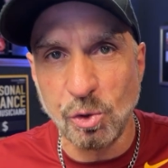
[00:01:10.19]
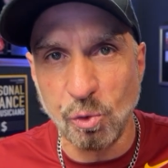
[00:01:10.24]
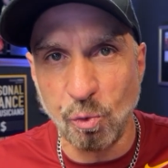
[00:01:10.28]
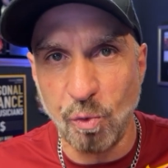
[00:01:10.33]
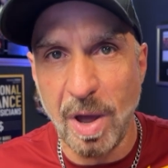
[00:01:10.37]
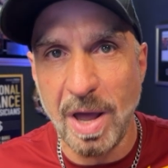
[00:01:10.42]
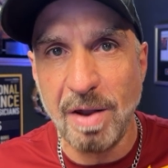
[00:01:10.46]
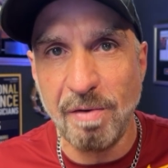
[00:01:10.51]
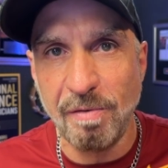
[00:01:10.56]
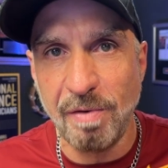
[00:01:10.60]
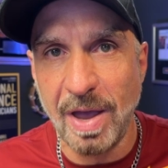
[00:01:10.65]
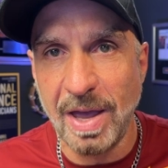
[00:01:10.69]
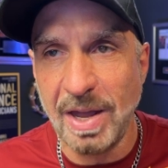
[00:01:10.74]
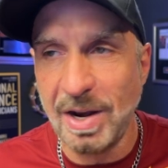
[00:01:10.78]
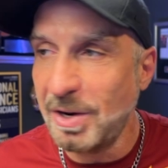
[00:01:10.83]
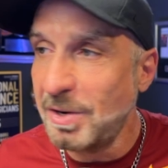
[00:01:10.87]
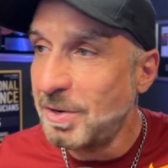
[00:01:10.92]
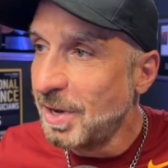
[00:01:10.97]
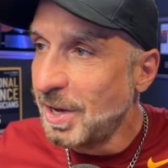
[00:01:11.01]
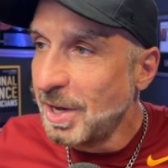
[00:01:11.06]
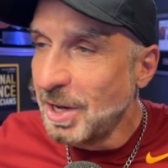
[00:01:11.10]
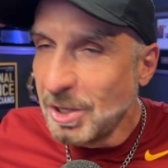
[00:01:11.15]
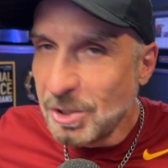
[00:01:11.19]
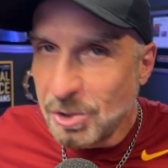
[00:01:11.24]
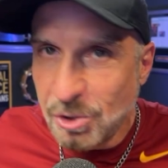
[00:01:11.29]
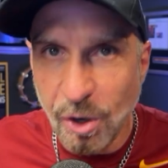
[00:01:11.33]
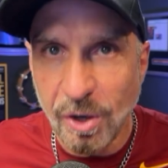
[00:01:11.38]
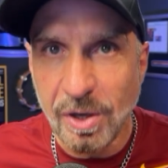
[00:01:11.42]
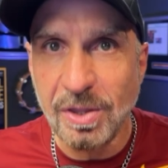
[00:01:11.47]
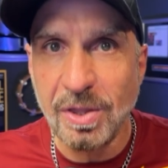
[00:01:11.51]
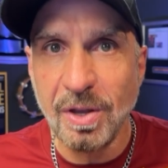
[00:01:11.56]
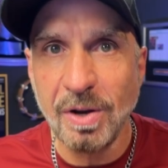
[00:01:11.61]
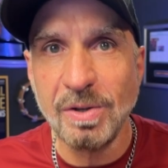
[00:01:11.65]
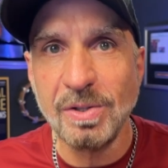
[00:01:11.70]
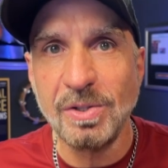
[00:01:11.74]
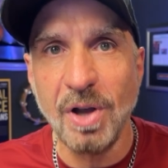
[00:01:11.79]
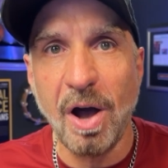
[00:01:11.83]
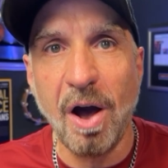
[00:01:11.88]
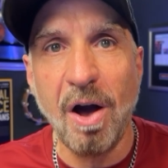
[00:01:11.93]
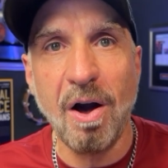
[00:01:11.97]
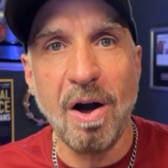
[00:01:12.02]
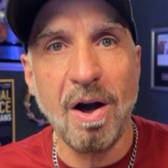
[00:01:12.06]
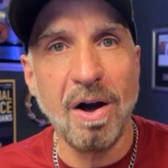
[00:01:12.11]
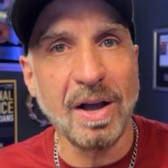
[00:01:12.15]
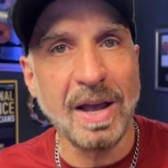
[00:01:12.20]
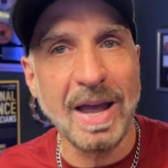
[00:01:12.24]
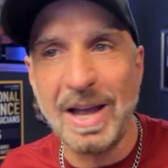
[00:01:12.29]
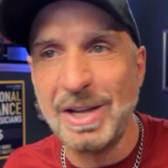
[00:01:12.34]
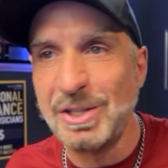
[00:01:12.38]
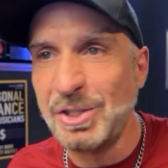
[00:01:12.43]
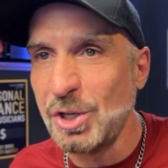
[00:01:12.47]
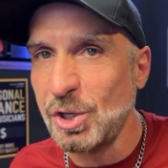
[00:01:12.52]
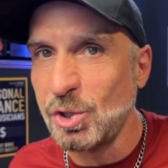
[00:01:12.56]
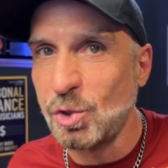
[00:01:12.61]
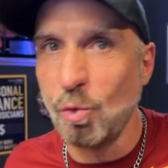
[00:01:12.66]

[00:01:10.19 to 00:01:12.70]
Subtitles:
renovated, took their dog, and just